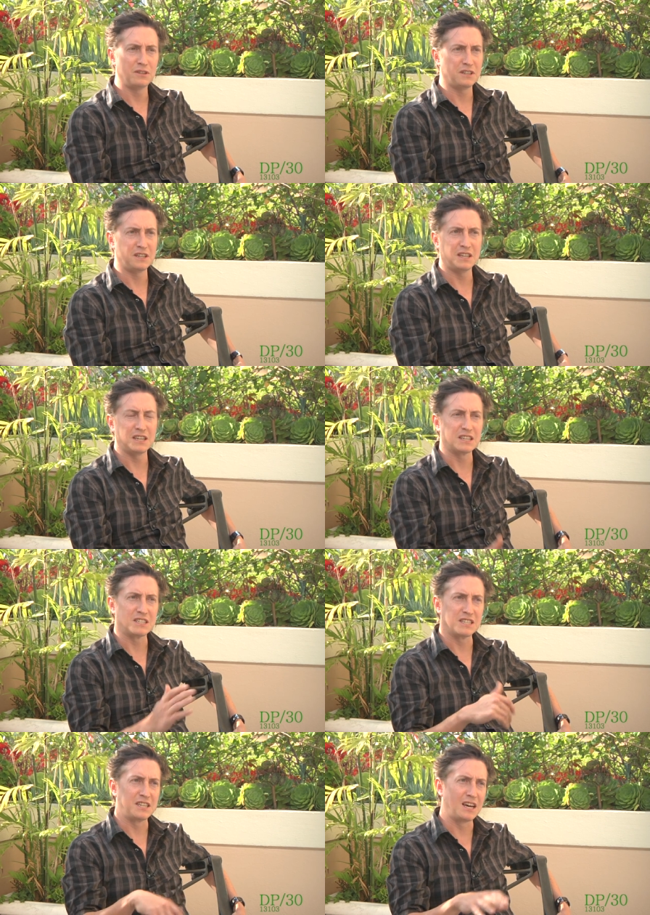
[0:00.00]
Or the, or? I think
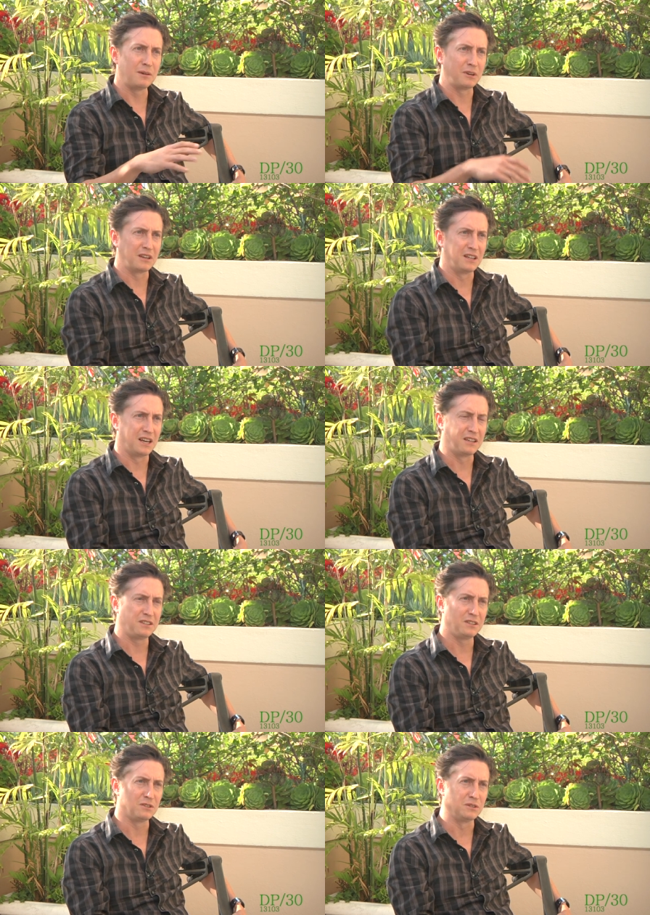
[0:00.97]
it's the timing a lot
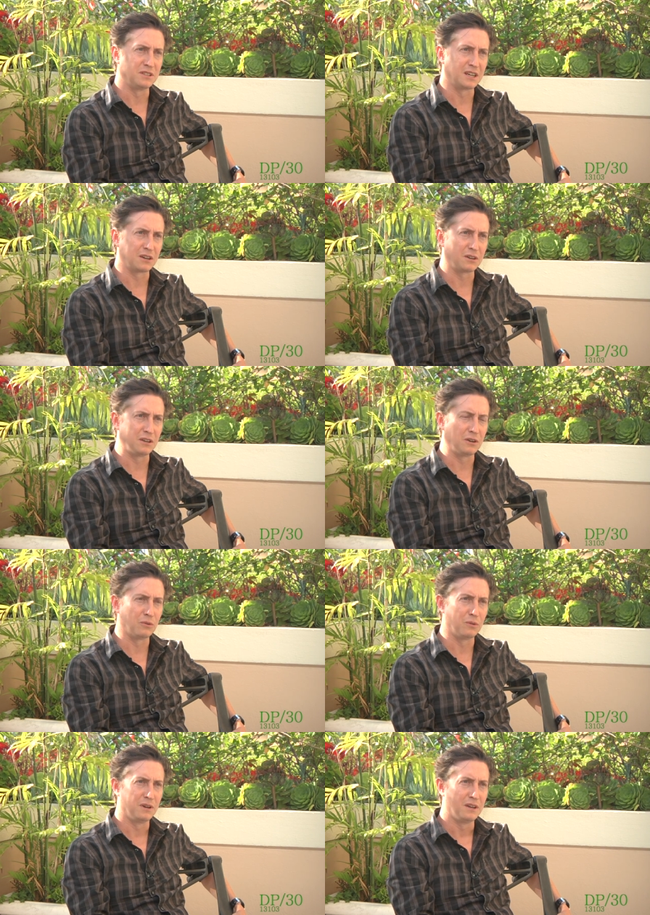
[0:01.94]
too. It's like you
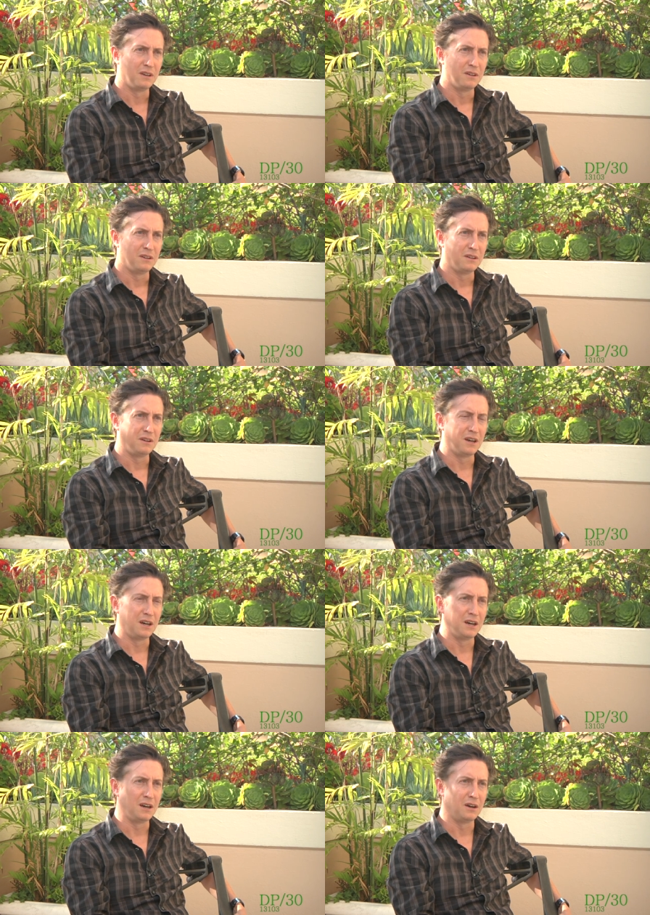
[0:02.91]
know,
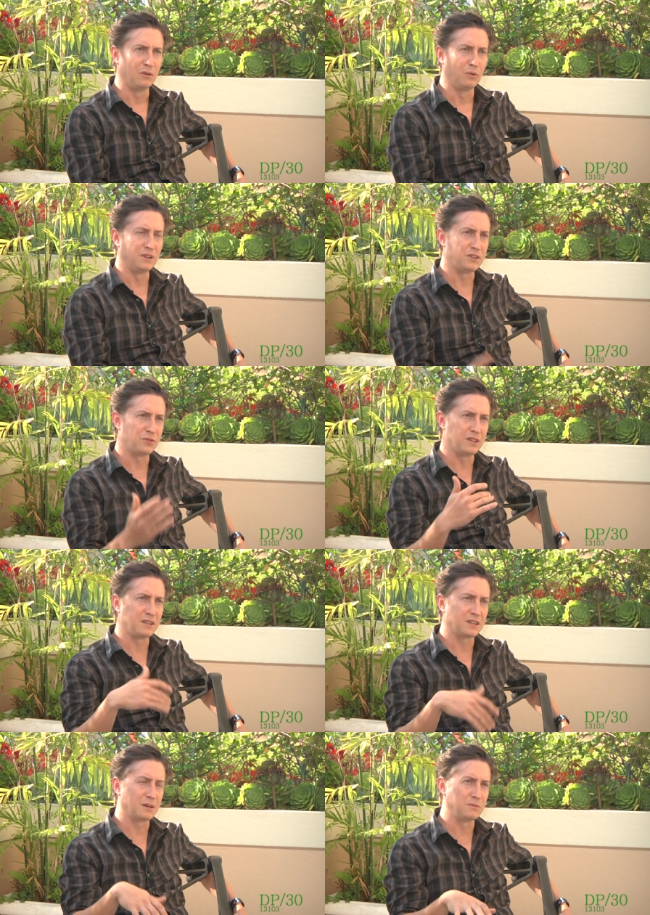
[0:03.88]
uh, when the
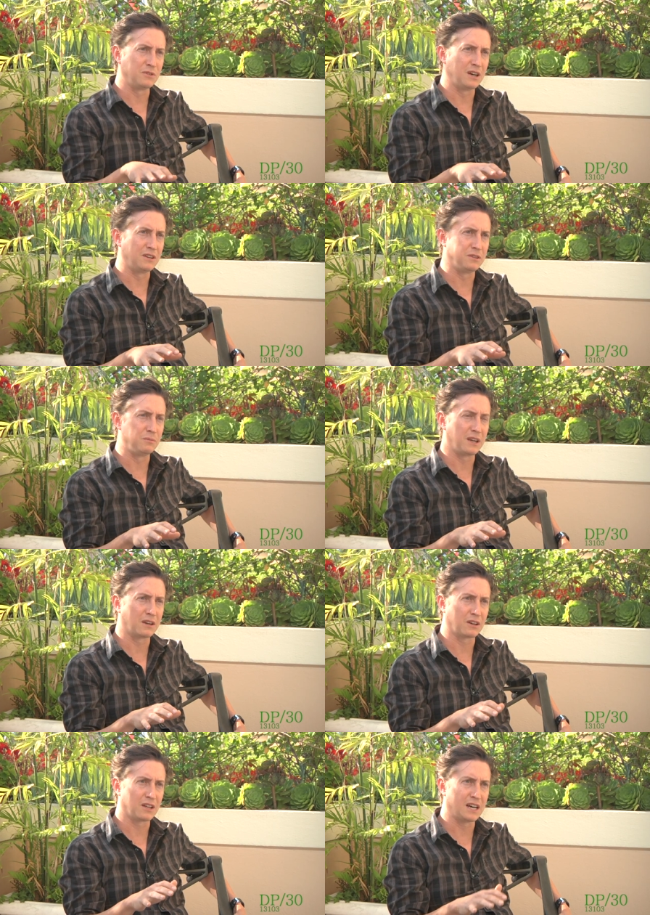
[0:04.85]
trend comes around to
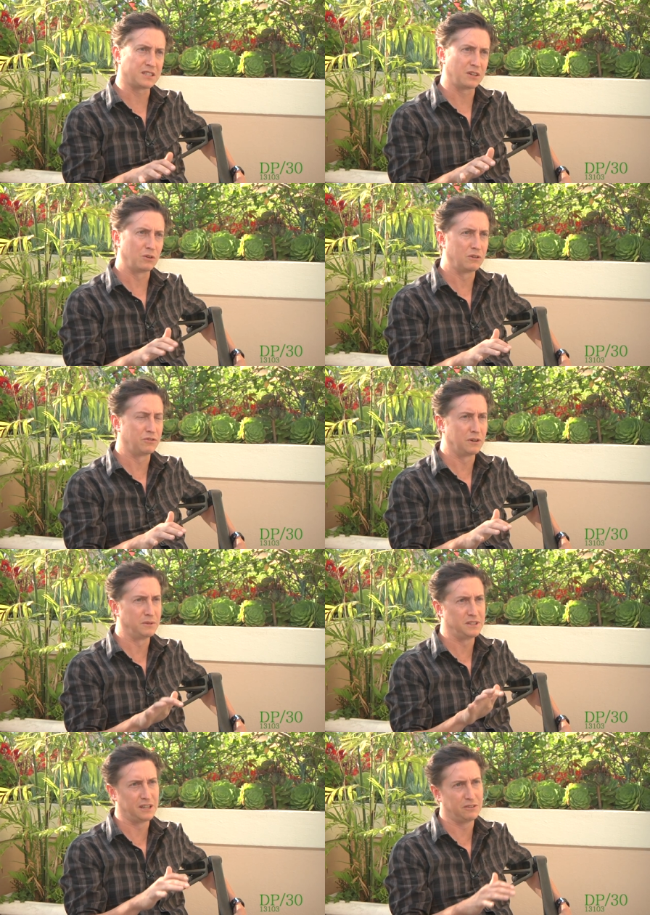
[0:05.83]
make a classy horror
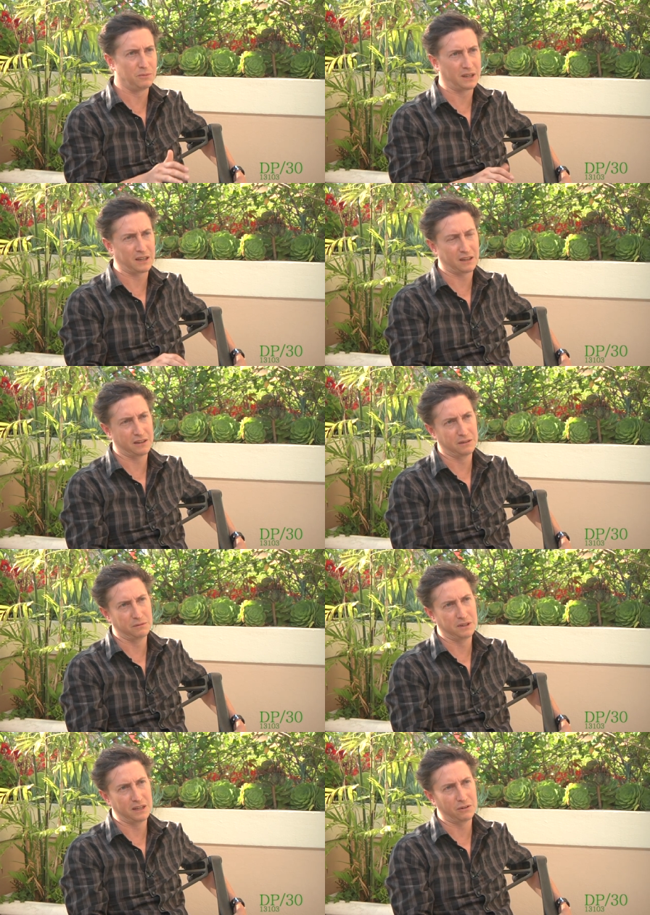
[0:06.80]
film instead of making a
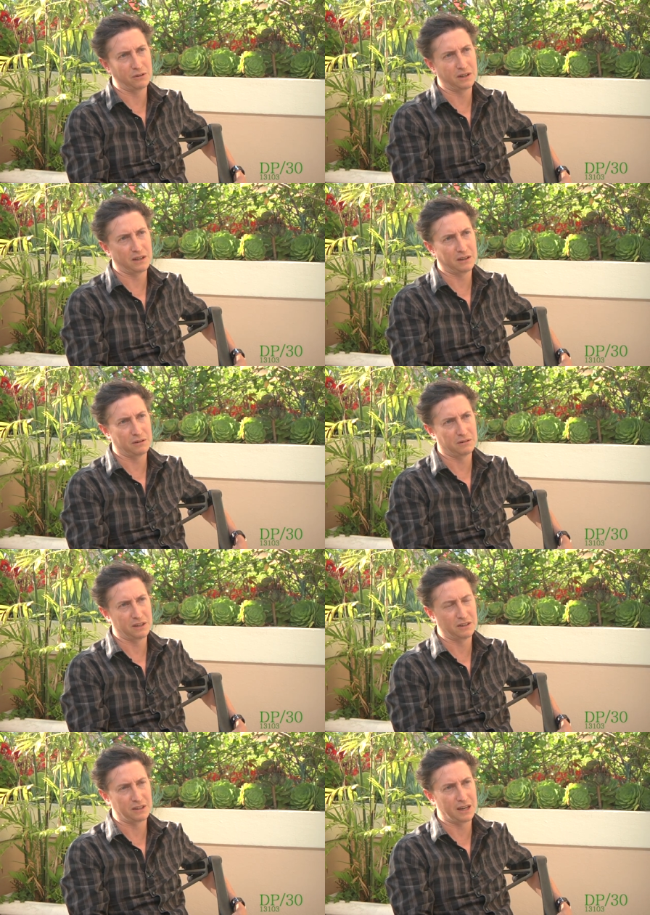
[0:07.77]
nitty gritty
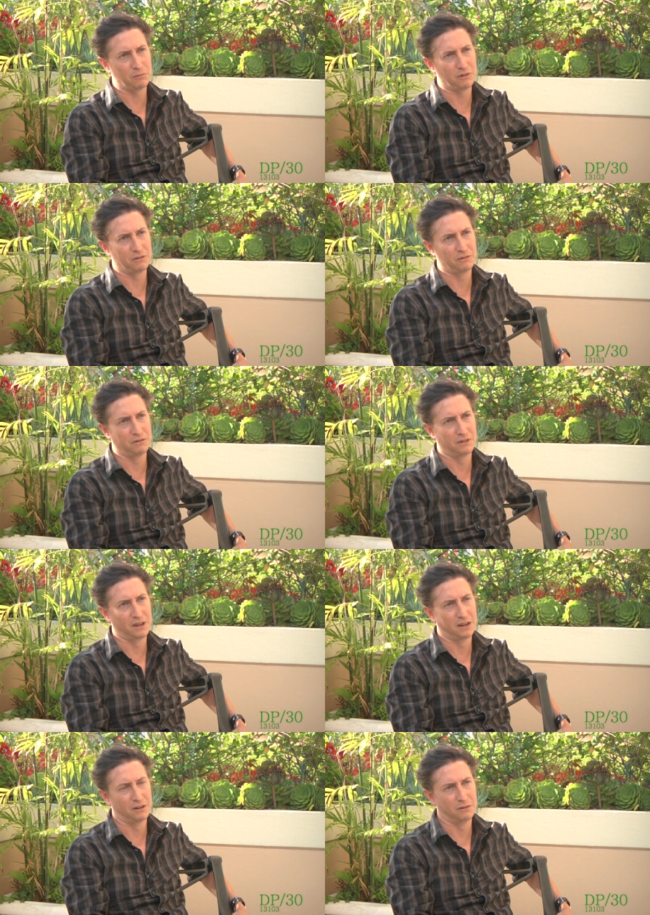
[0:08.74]
hidden camera
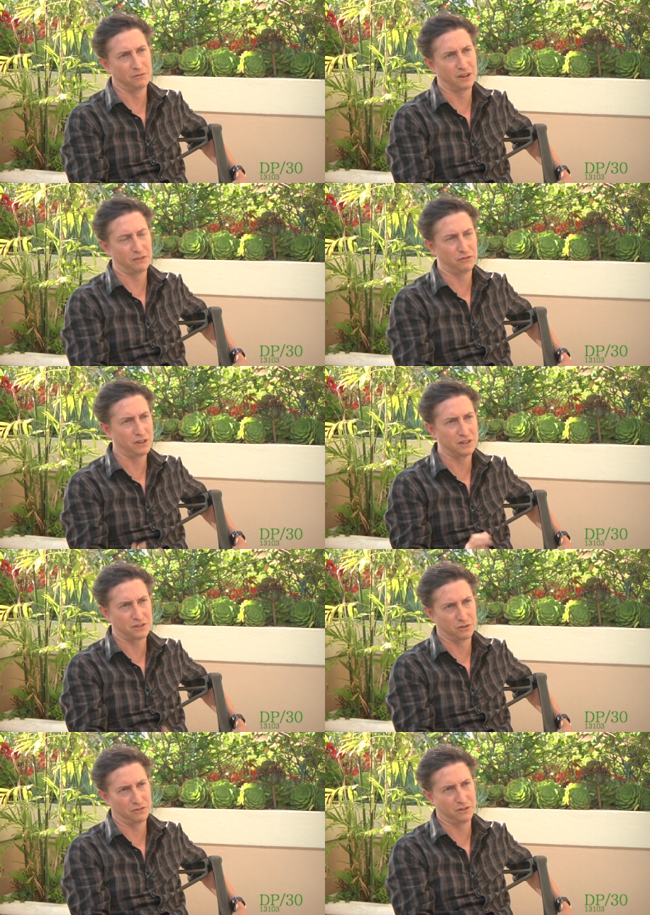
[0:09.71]
uh, or found
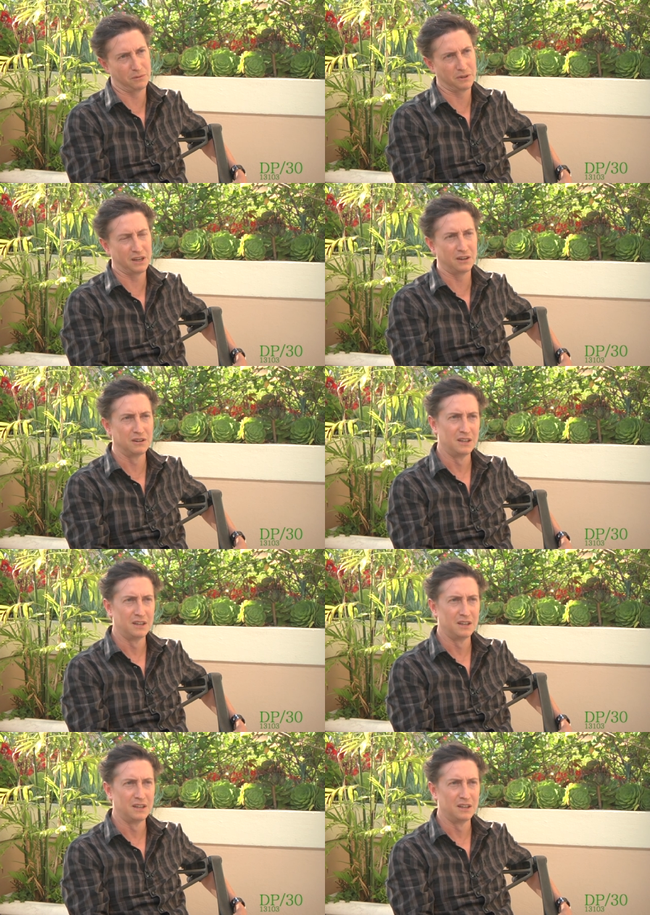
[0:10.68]
footage horror film. You know,